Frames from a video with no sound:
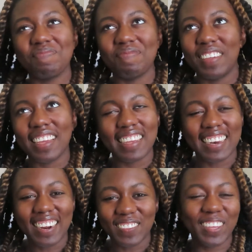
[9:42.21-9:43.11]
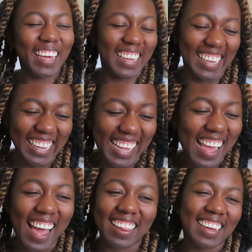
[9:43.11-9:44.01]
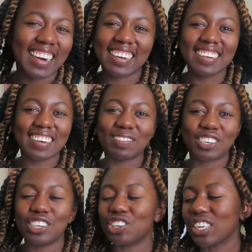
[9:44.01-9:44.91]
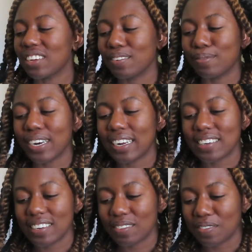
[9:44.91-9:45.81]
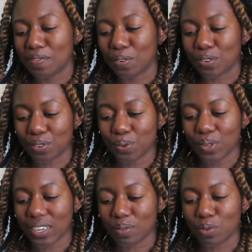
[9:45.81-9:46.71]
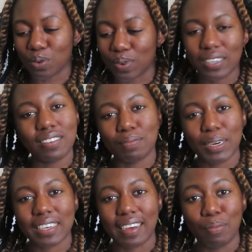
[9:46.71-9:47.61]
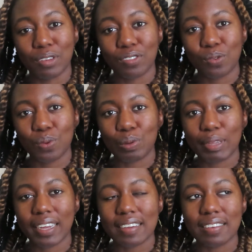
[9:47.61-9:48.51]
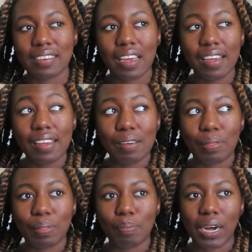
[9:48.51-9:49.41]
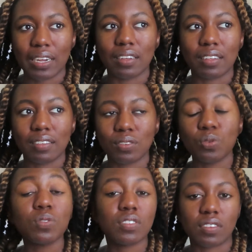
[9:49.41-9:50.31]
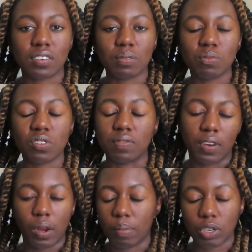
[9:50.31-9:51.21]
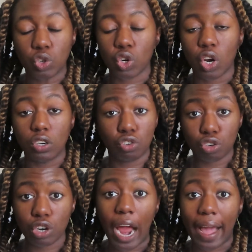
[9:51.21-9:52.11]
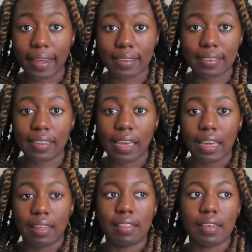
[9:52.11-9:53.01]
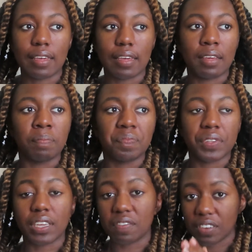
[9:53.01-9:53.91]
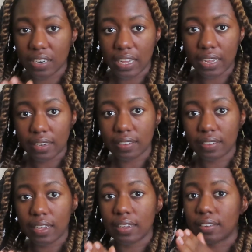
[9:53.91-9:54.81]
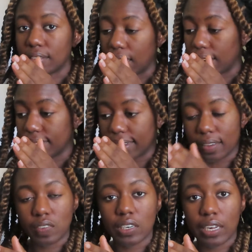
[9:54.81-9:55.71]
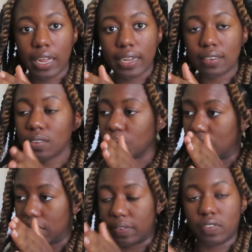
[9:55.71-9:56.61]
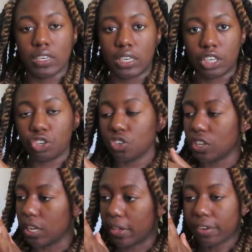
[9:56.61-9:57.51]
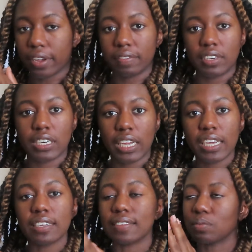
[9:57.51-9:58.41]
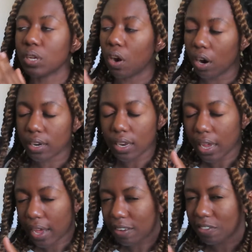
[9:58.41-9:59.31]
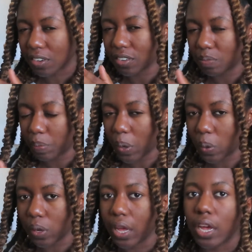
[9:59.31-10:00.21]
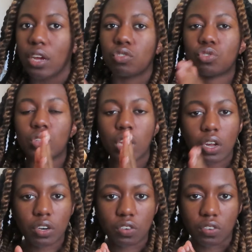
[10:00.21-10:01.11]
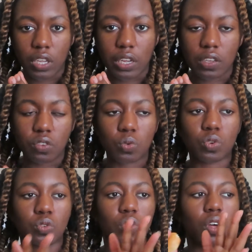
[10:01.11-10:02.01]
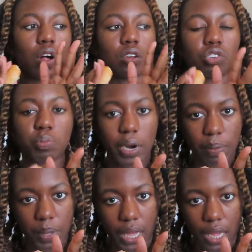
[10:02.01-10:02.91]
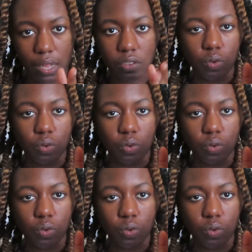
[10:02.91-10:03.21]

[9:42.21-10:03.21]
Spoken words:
You know, and that ended up changing what I did for schooling for the rest of my time in school, because my school system was very much on tracks. The gifted kids stayed in the gifted classes with the gifted teachers and the other gifted kids, and we hardly ever spoke to the honors kids or to the college prep kids